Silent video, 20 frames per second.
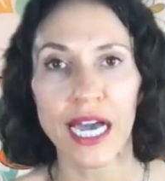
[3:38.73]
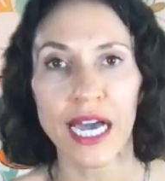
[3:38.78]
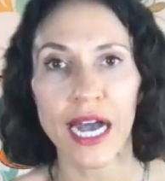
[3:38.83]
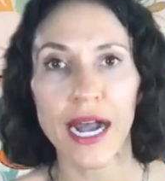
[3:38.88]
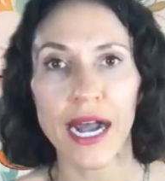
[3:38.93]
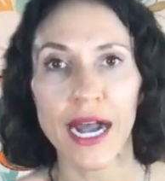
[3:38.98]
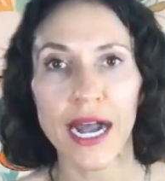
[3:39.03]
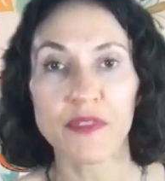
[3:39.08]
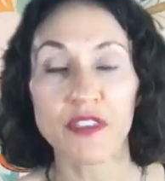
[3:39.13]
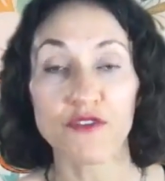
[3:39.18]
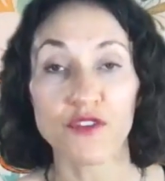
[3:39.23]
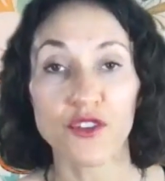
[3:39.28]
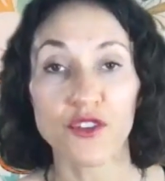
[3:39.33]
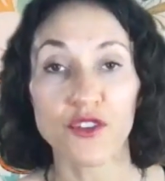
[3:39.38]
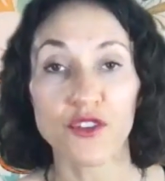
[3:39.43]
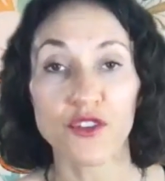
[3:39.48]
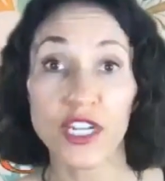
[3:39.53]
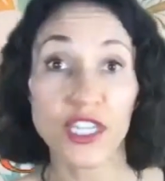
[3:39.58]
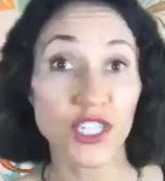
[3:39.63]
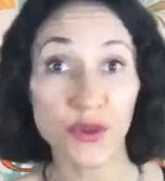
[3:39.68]
um, if you
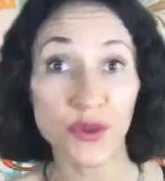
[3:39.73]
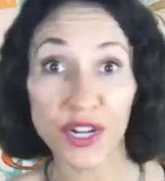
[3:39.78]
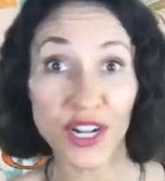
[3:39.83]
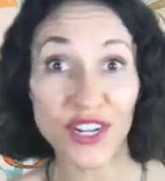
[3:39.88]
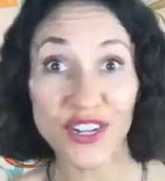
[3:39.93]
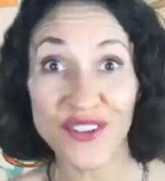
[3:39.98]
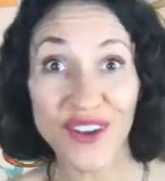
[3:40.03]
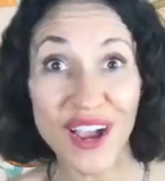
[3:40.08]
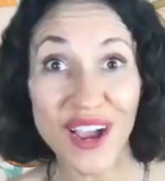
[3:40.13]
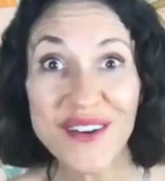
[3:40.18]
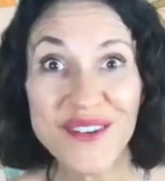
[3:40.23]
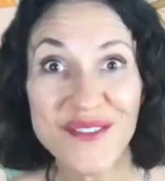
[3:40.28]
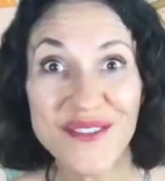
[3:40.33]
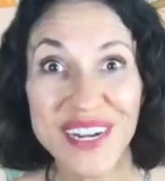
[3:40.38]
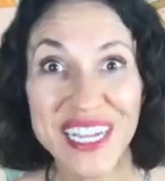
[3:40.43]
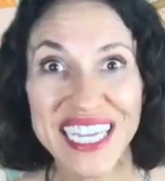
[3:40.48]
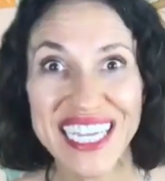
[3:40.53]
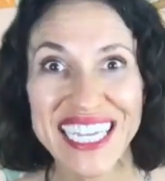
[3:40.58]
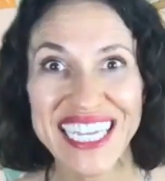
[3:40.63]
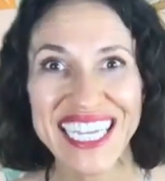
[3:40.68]
want to do it on your own.
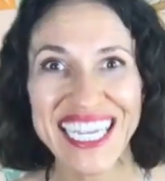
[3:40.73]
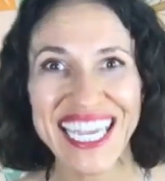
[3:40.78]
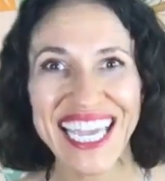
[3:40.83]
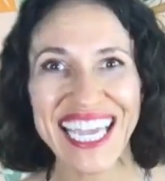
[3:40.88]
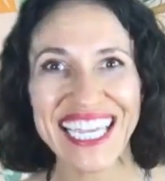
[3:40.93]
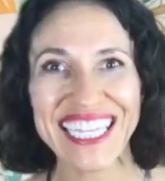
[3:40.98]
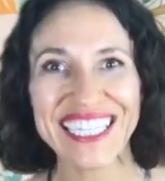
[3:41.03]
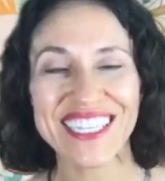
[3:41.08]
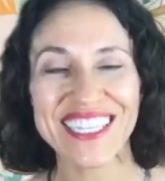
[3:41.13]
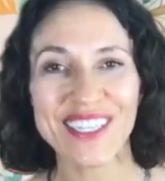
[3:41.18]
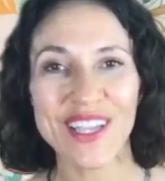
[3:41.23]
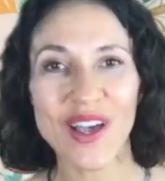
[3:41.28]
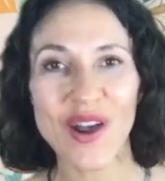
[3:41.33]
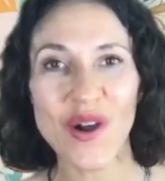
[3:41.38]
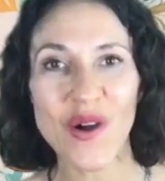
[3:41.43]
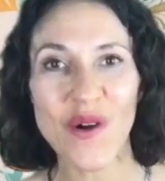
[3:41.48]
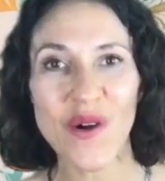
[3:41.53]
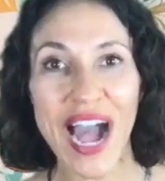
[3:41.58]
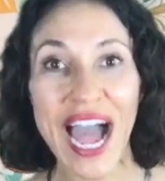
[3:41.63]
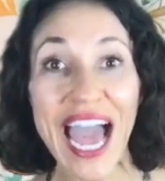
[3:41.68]
And
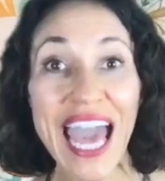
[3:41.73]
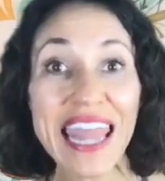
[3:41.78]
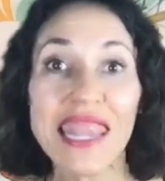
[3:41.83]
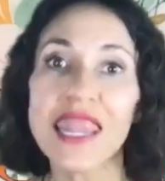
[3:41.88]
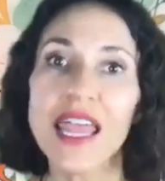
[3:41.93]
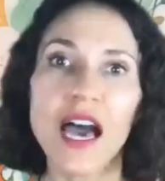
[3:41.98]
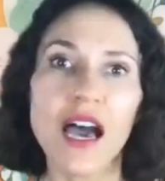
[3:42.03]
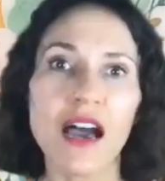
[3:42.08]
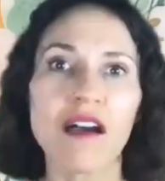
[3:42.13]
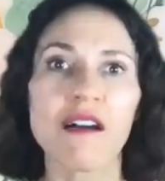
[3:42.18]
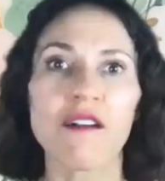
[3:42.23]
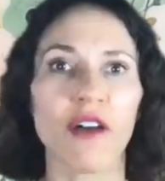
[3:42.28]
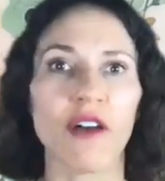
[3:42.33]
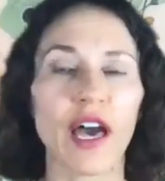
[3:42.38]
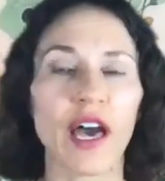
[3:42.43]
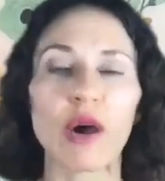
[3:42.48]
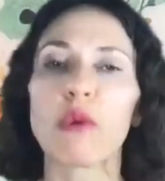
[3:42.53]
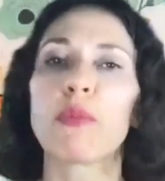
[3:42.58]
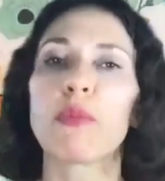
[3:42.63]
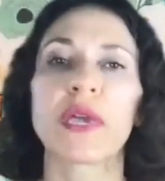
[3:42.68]
so I love
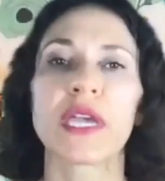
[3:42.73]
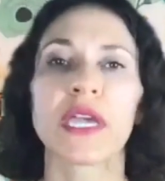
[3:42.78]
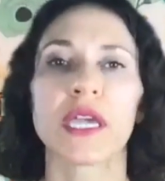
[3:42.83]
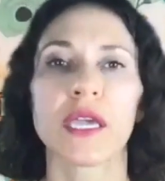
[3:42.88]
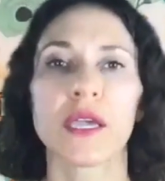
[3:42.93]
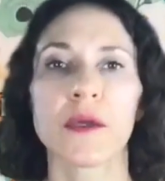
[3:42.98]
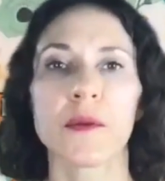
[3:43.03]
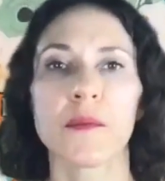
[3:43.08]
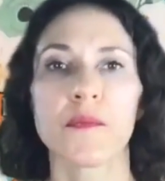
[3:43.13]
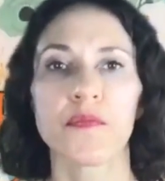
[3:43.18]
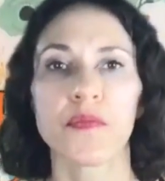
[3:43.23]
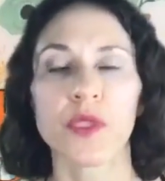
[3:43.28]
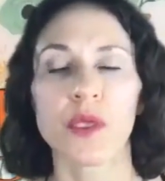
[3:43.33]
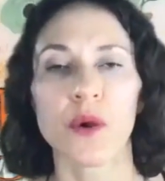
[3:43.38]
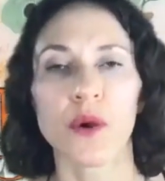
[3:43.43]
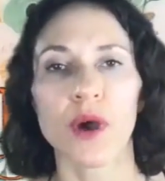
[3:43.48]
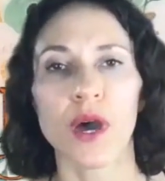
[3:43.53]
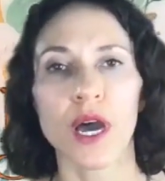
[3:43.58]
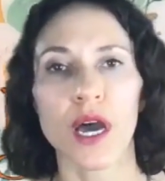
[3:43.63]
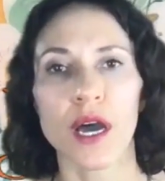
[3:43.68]
helping
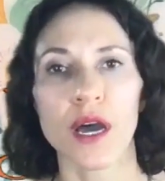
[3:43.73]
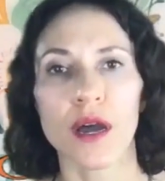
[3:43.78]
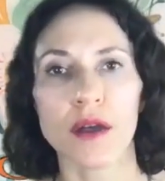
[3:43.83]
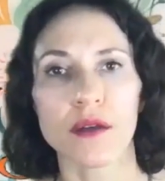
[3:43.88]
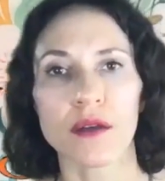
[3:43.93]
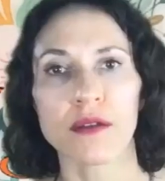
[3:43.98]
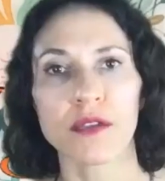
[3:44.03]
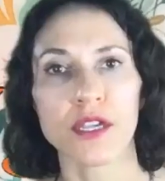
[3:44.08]
uh,